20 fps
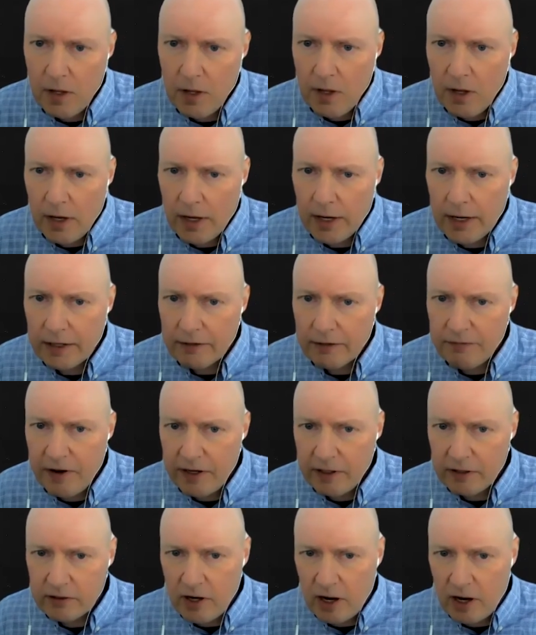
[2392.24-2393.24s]
The
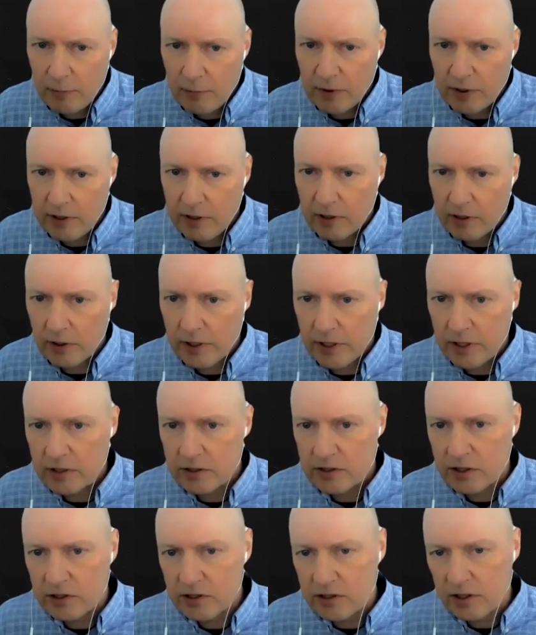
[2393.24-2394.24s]
final topic here is
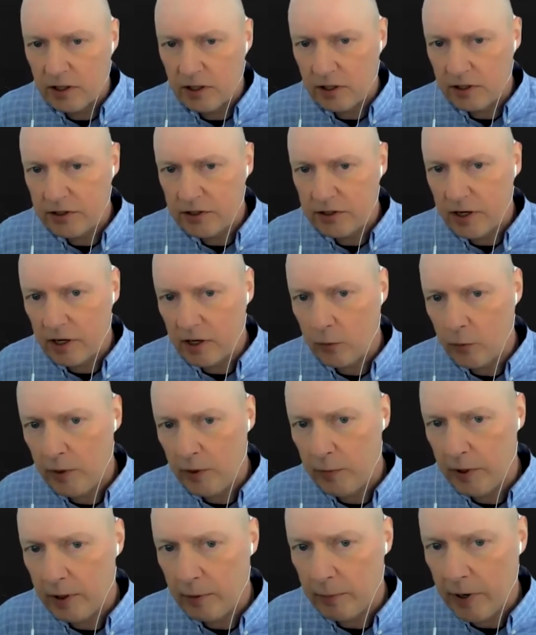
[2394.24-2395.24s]
just to talk a wee
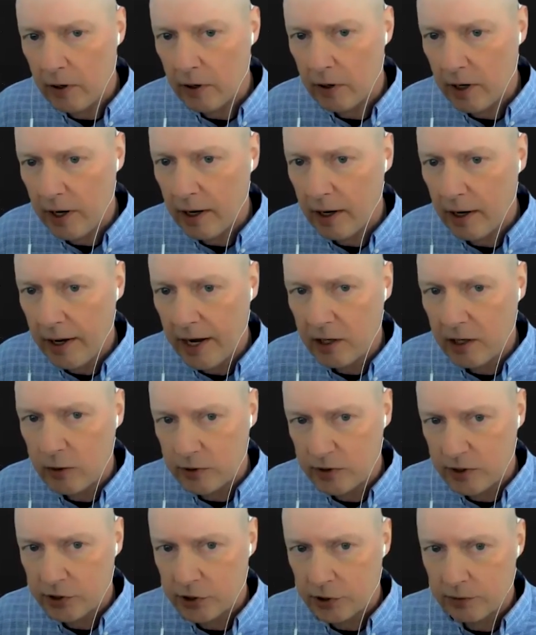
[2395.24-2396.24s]
bit about
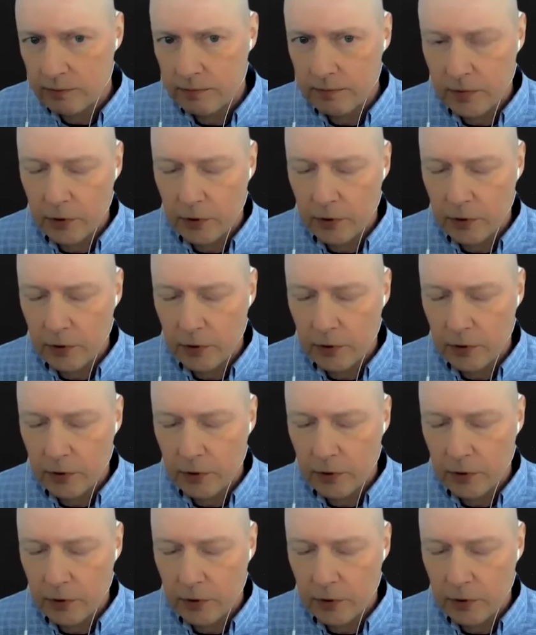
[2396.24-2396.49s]
acquisition.